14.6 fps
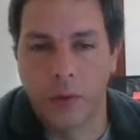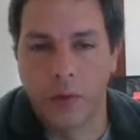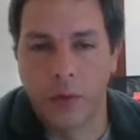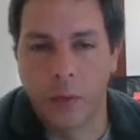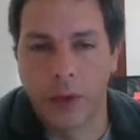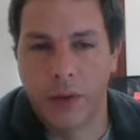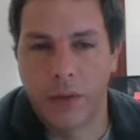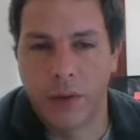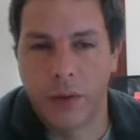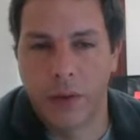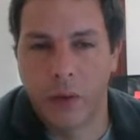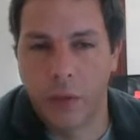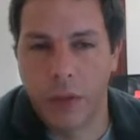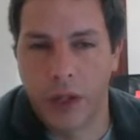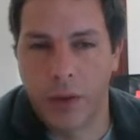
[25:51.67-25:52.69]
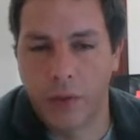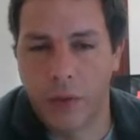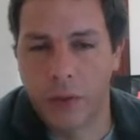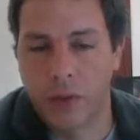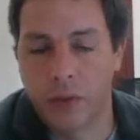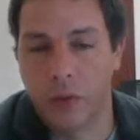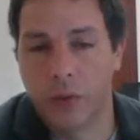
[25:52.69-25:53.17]
So the sum of omega
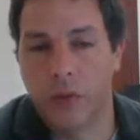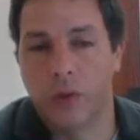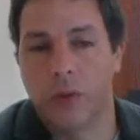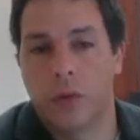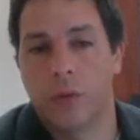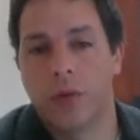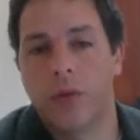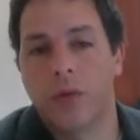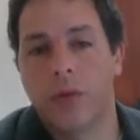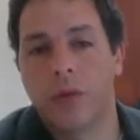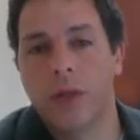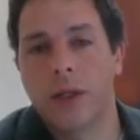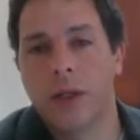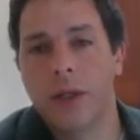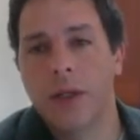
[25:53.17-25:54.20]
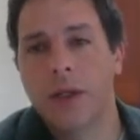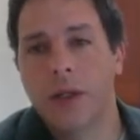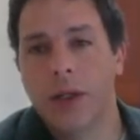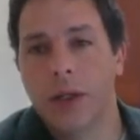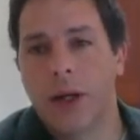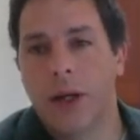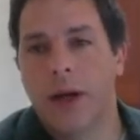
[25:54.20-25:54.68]
3 and omega 4 is
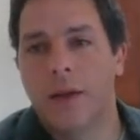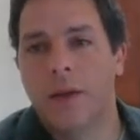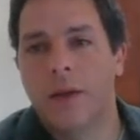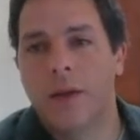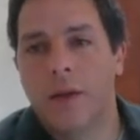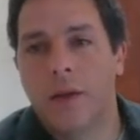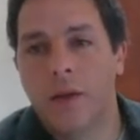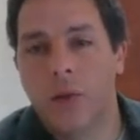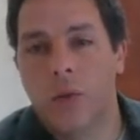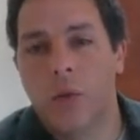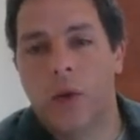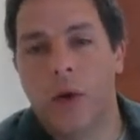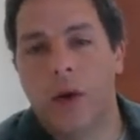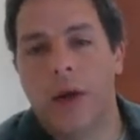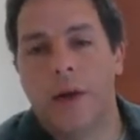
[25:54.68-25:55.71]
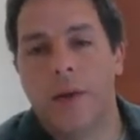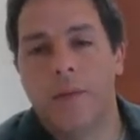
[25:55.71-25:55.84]
0.3, and